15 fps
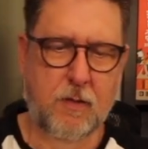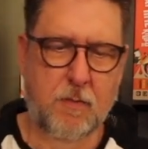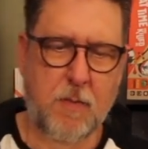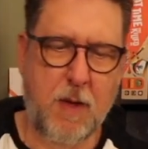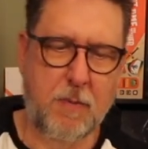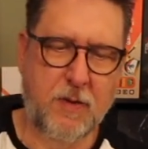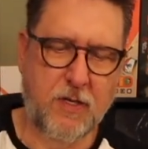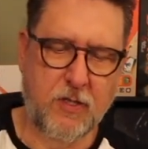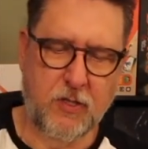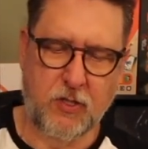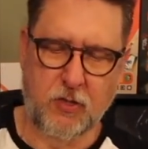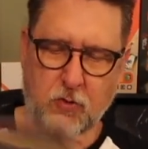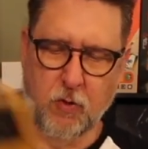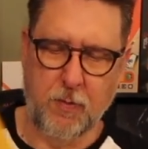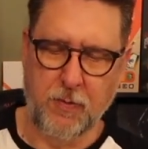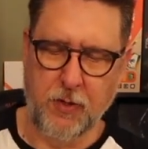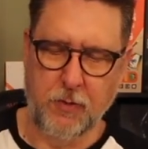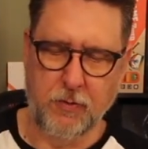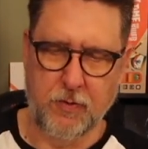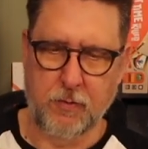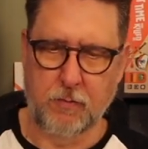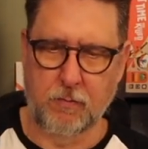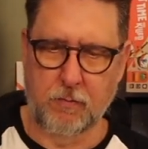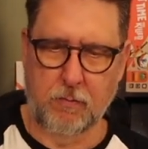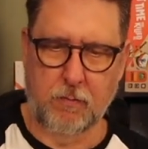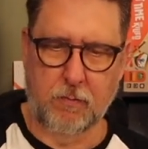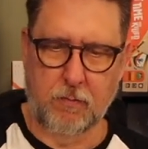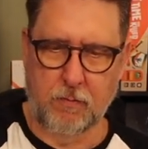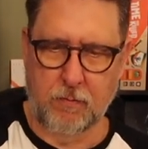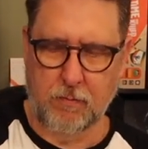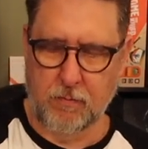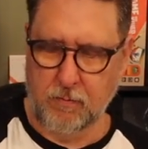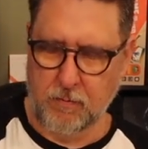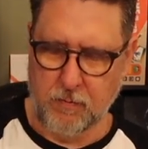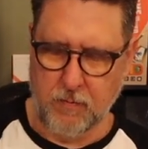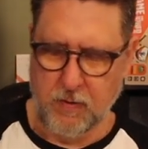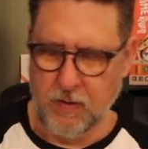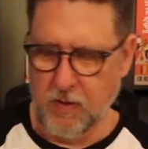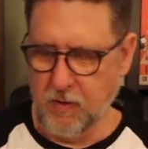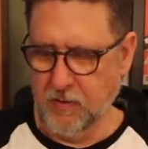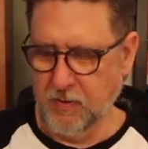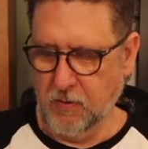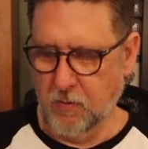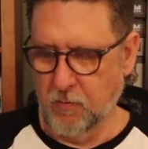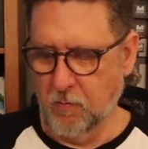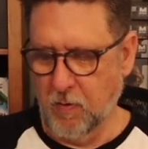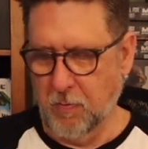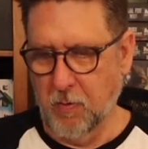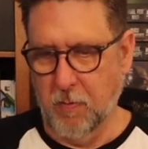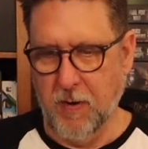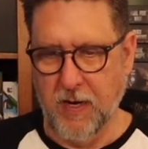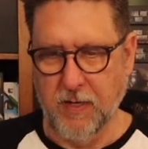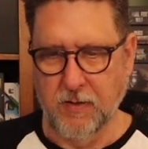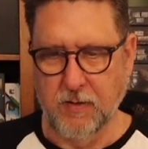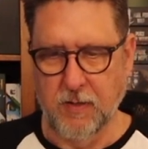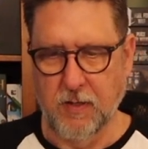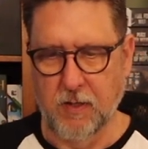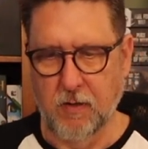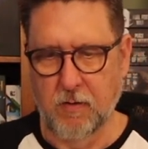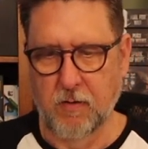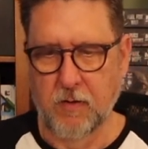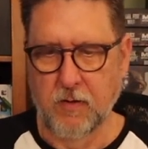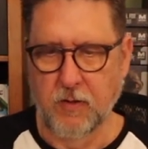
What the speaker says: Maybe distribute all these old rubber bands in here.